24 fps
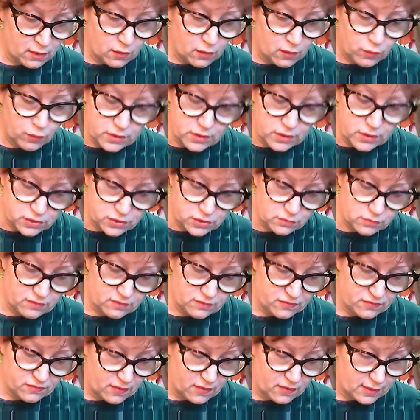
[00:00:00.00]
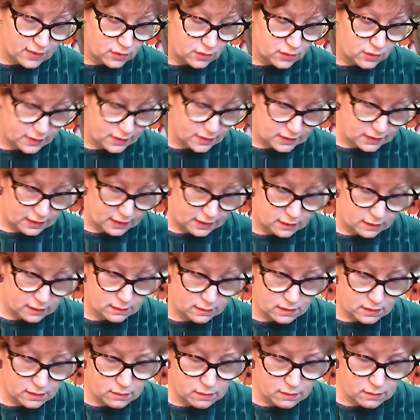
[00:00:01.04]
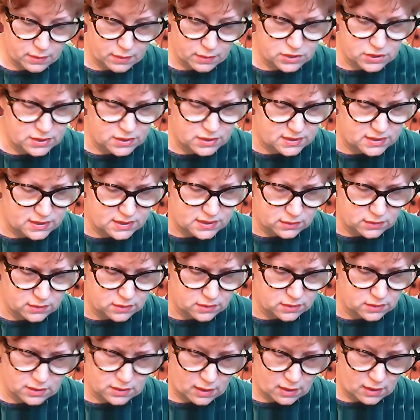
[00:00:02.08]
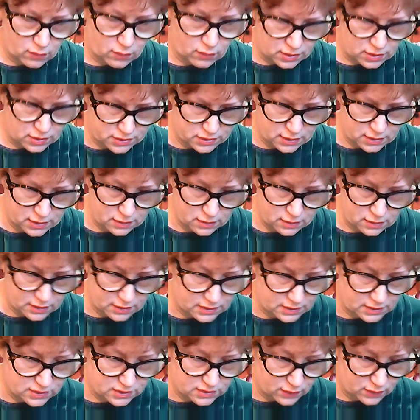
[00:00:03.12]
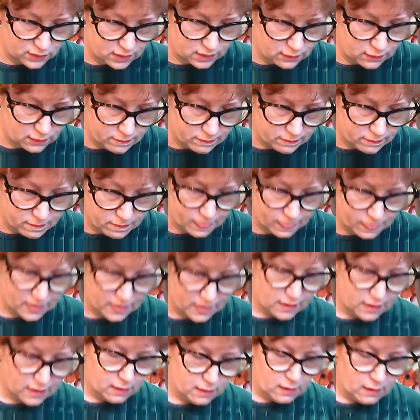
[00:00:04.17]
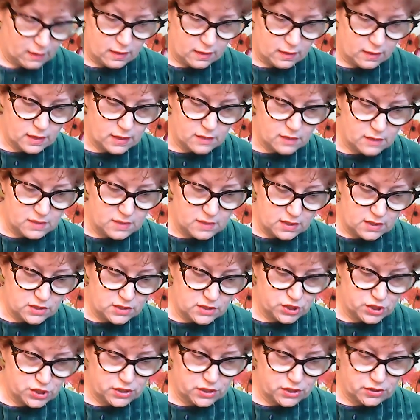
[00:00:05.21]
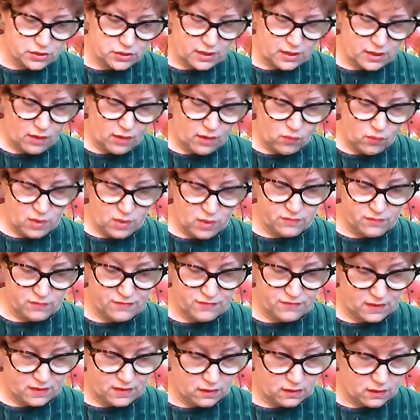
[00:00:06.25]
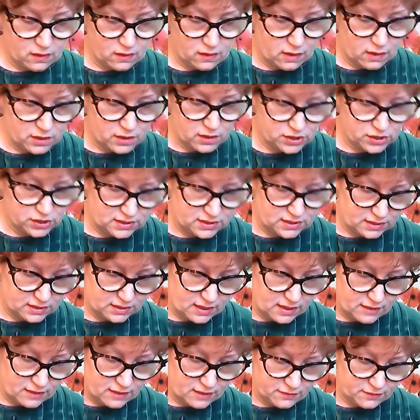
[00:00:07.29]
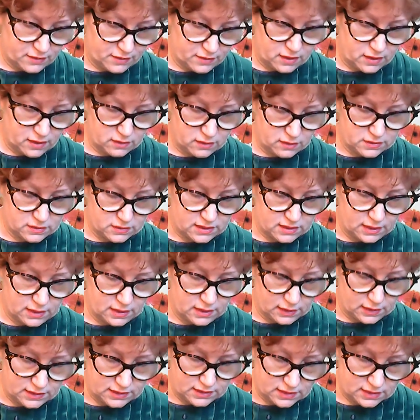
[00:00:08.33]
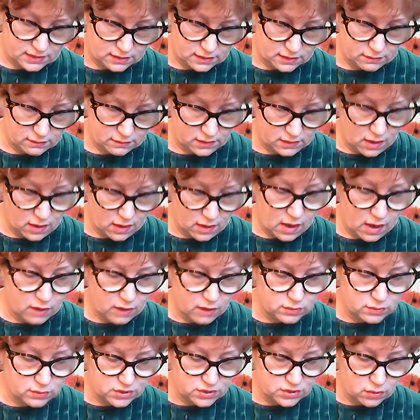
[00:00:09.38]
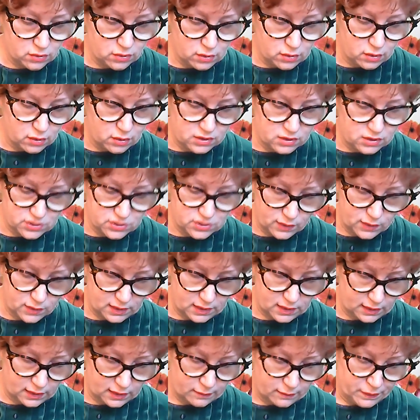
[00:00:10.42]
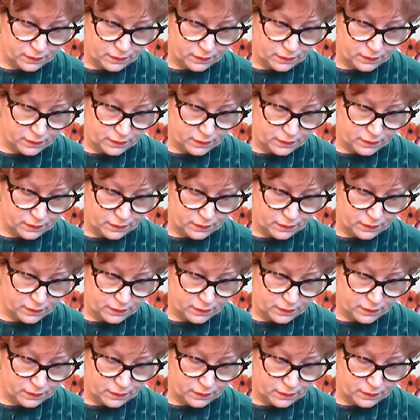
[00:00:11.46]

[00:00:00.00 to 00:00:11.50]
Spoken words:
"We do it very quickly." But she still did not want to hear that squeal. In a minute she took out one finger cautiously out of her ears and listened. The hog was no longer squealing.